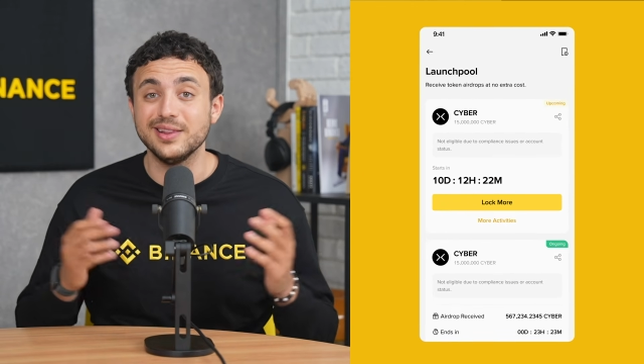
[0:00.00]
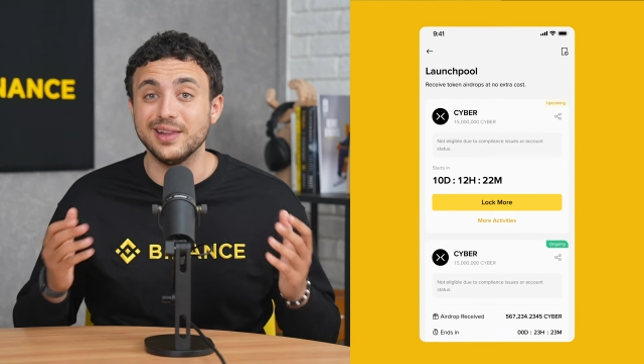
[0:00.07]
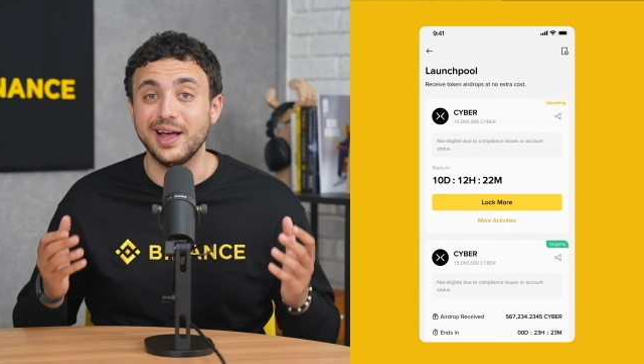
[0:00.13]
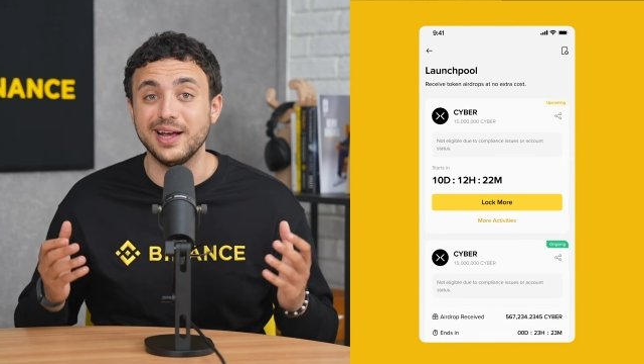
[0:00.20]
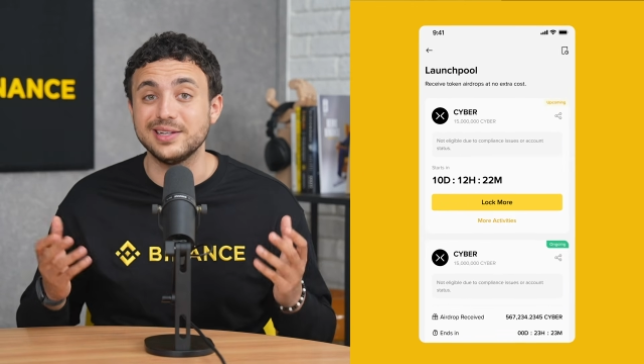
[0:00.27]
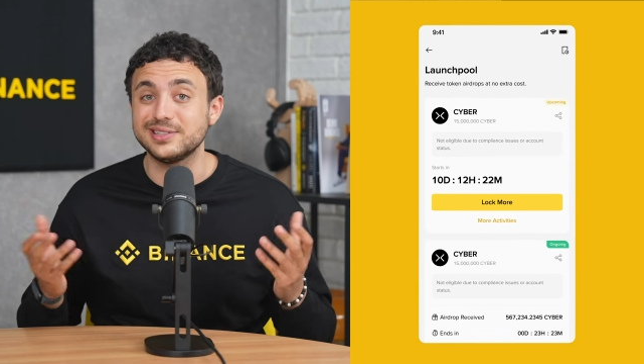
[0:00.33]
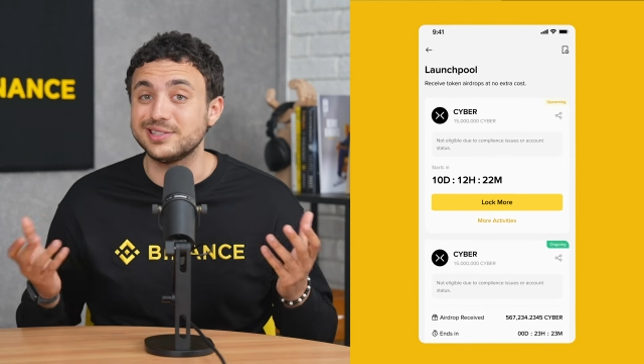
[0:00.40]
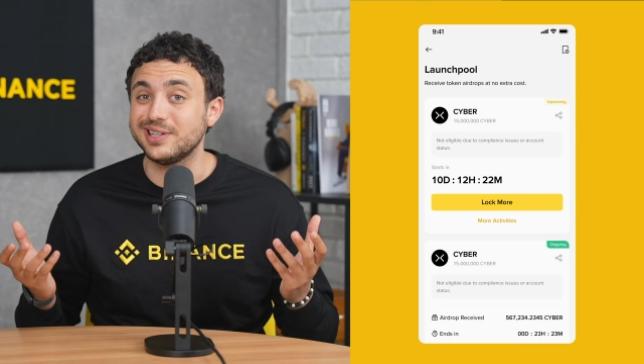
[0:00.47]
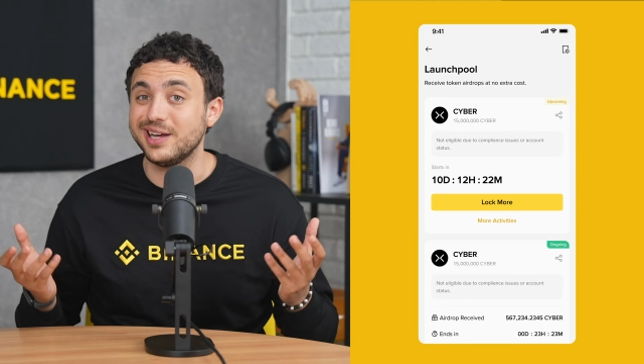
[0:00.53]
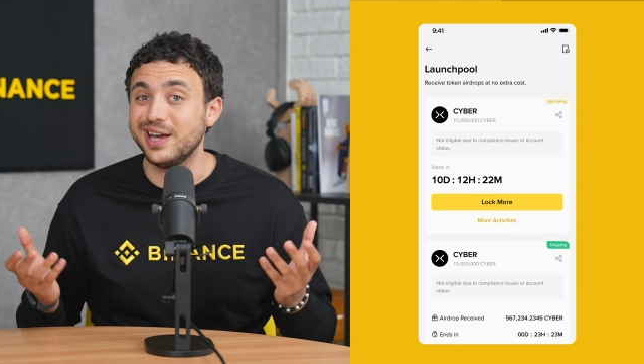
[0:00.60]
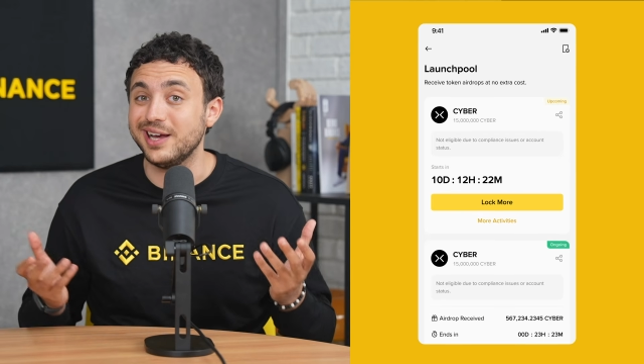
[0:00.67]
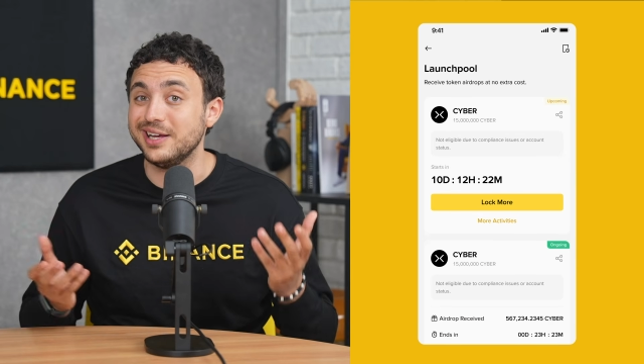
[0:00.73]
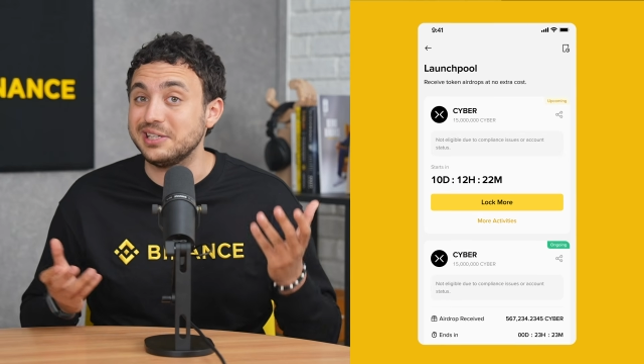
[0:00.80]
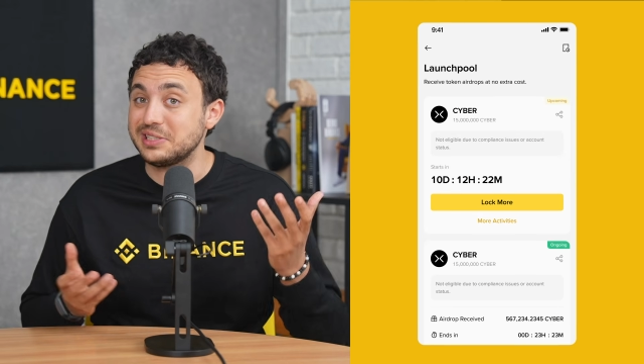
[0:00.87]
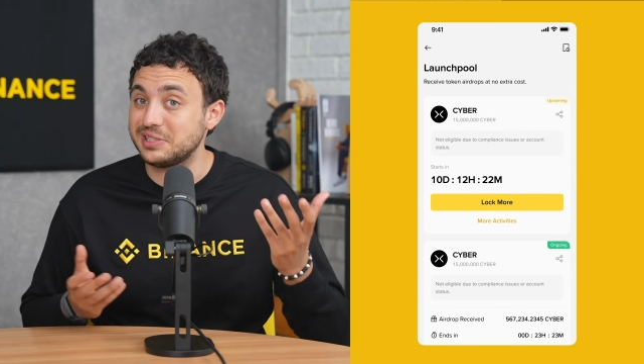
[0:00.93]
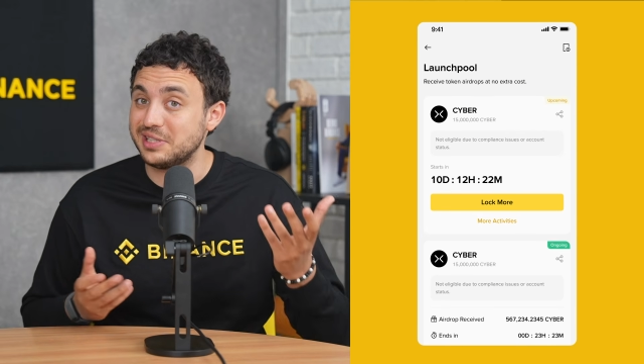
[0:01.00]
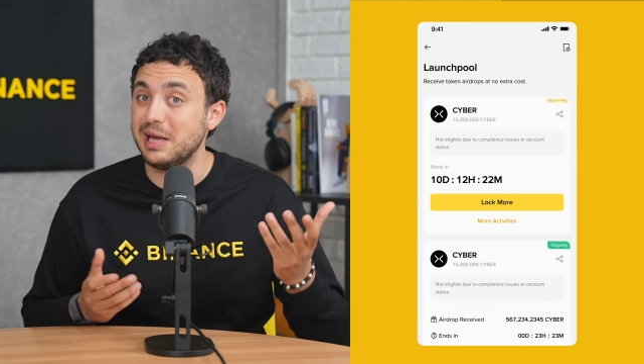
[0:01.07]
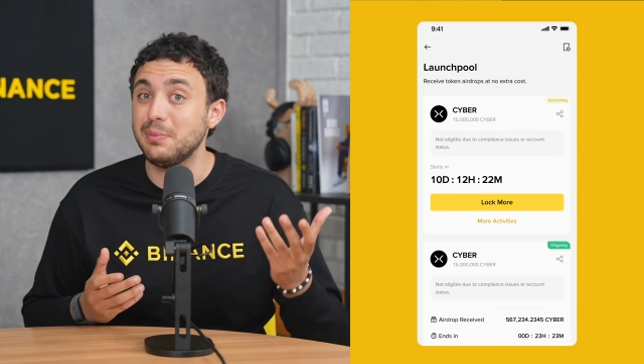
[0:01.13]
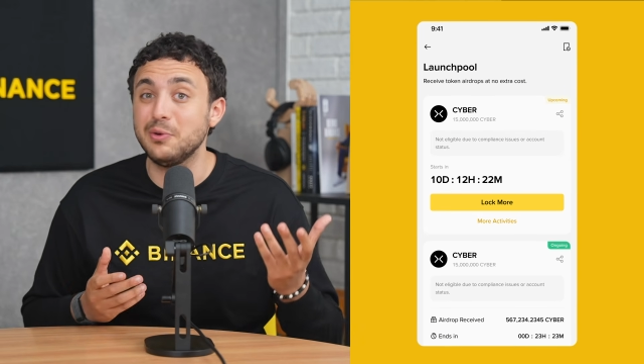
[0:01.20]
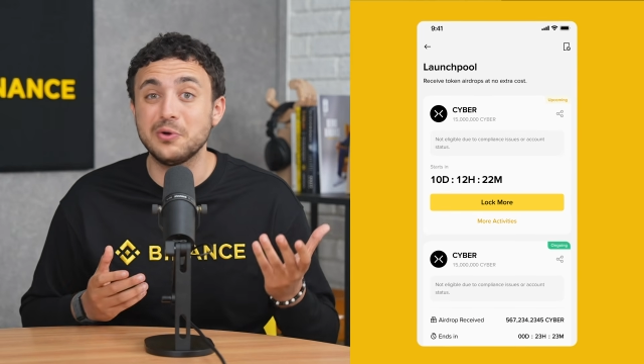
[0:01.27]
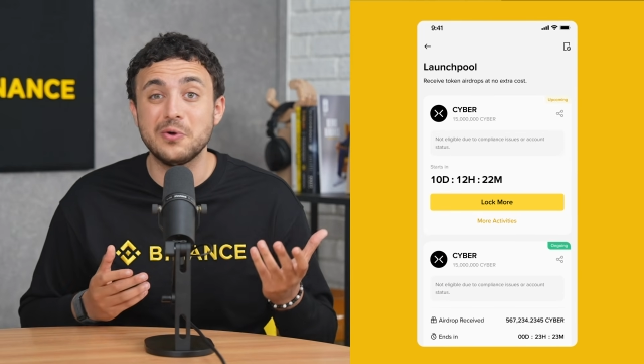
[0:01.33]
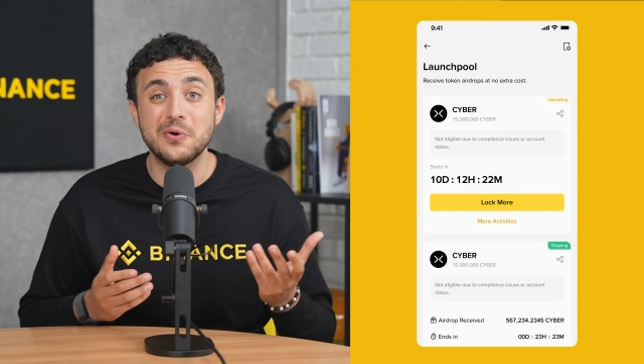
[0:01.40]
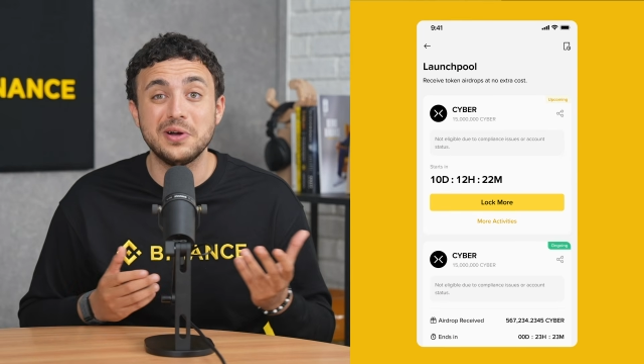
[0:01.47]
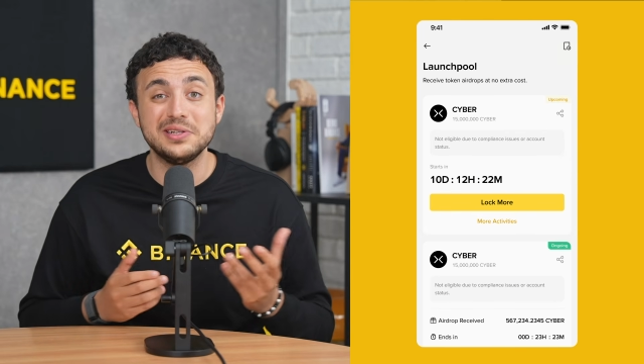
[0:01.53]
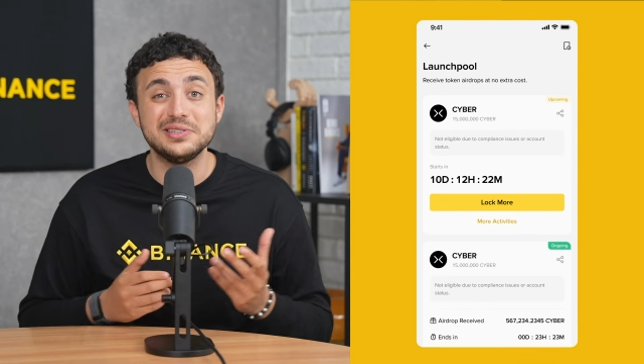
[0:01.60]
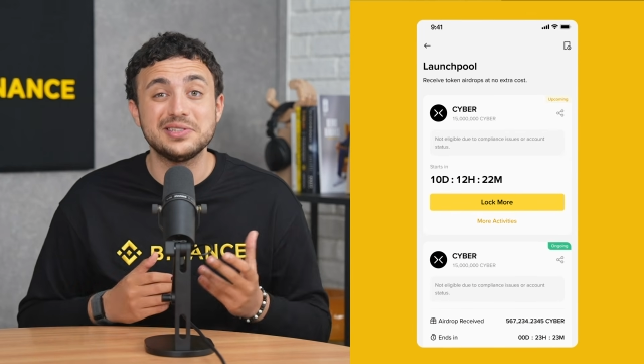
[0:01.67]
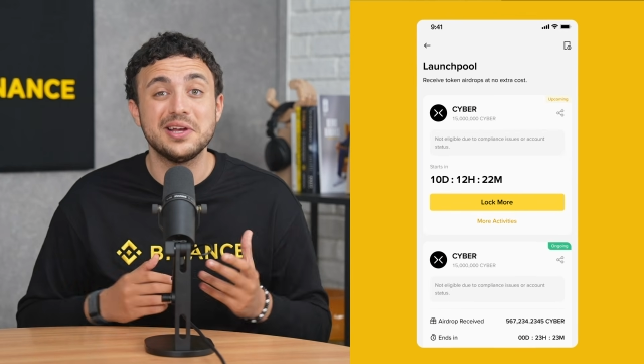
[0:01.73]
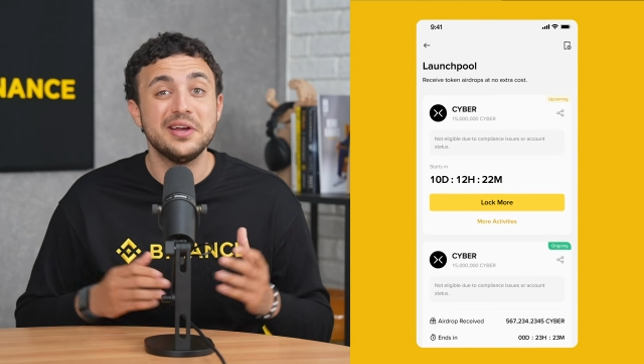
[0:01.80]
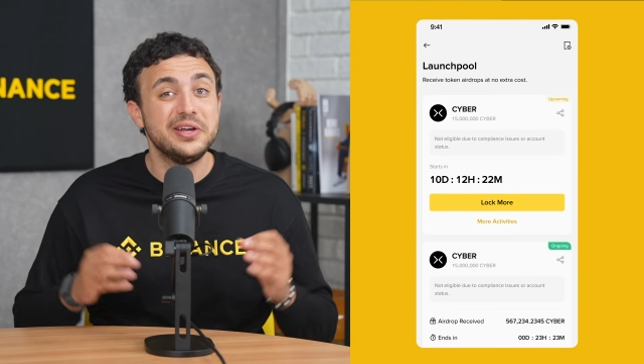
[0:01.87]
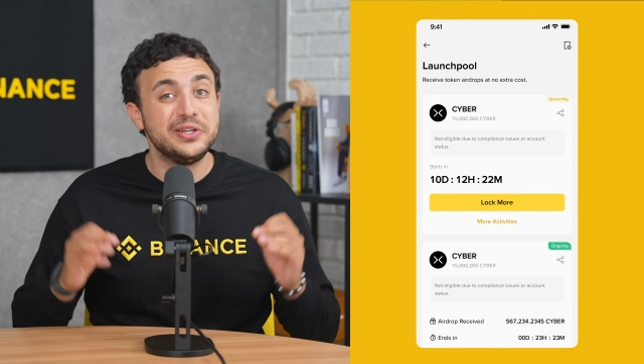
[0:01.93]
like say
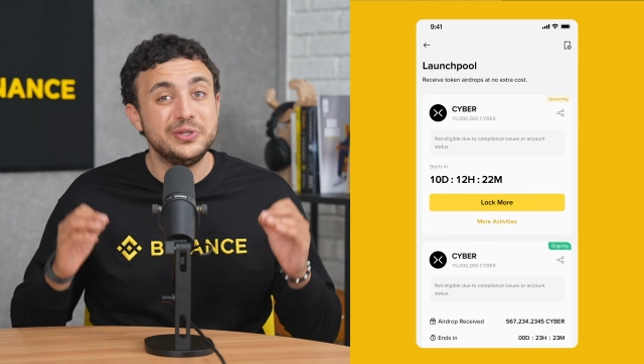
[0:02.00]
stablecoins,